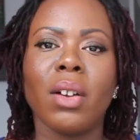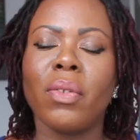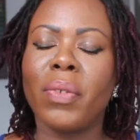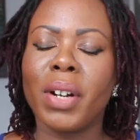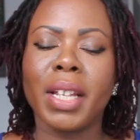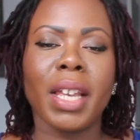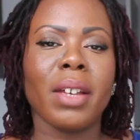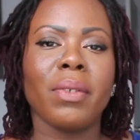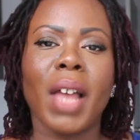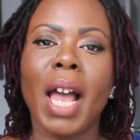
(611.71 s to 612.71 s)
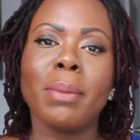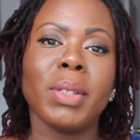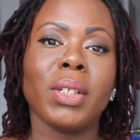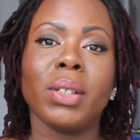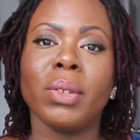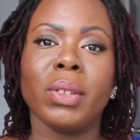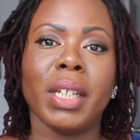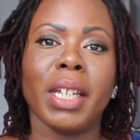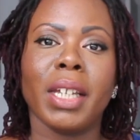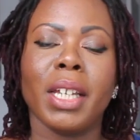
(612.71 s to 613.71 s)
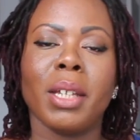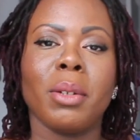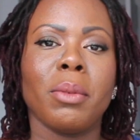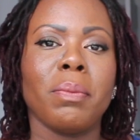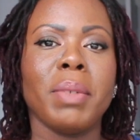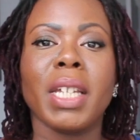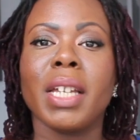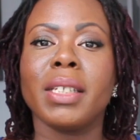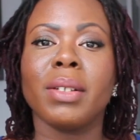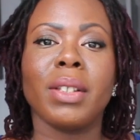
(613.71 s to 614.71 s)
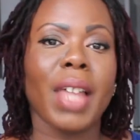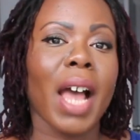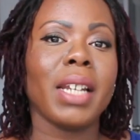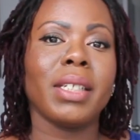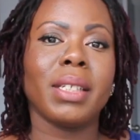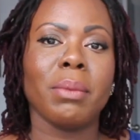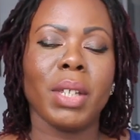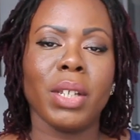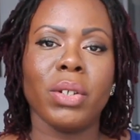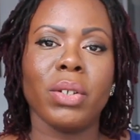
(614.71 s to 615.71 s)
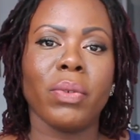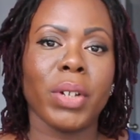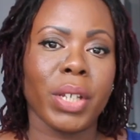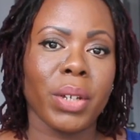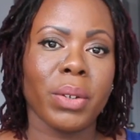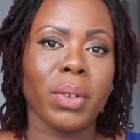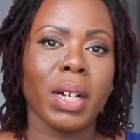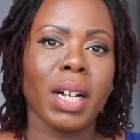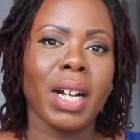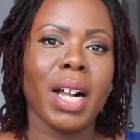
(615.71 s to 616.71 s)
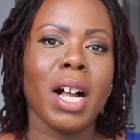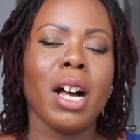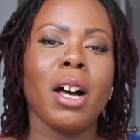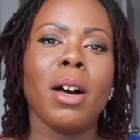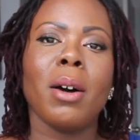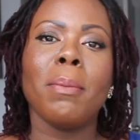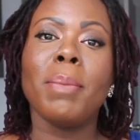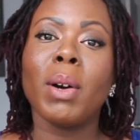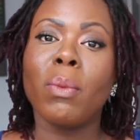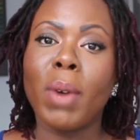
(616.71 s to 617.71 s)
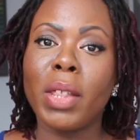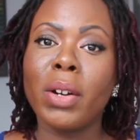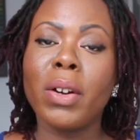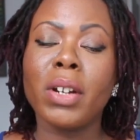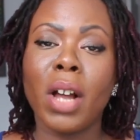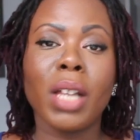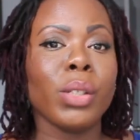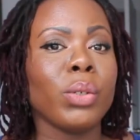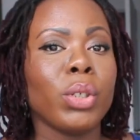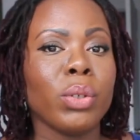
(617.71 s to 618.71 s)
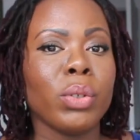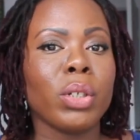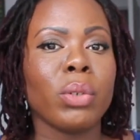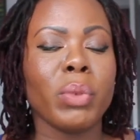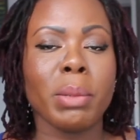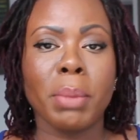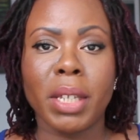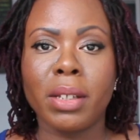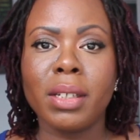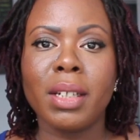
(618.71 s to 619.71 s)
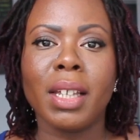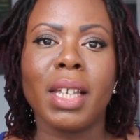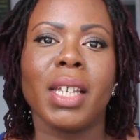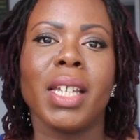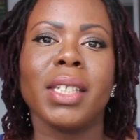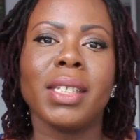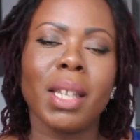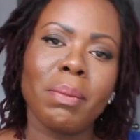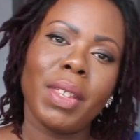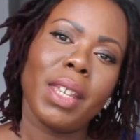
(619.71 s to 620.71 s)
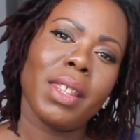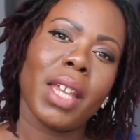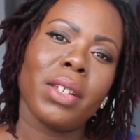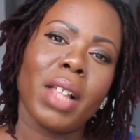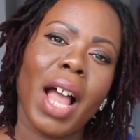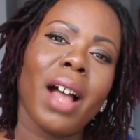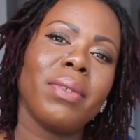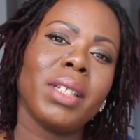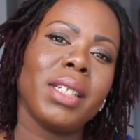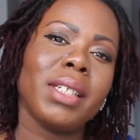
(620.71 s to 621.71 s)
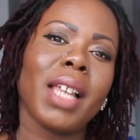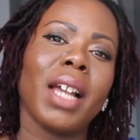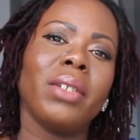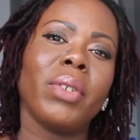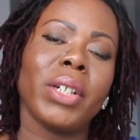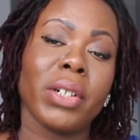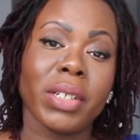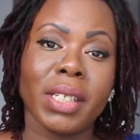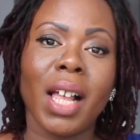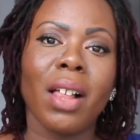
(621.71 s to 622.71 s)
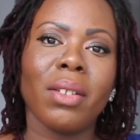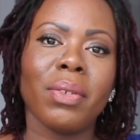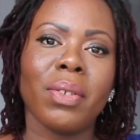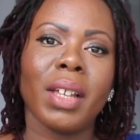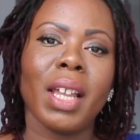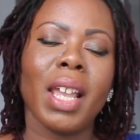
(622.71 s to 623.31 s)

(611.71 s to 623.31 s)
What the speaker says: Forgive, absolutely, because that is something you do for you. But whether or not you choose to rebuild is something that you'll have to decide for yourself.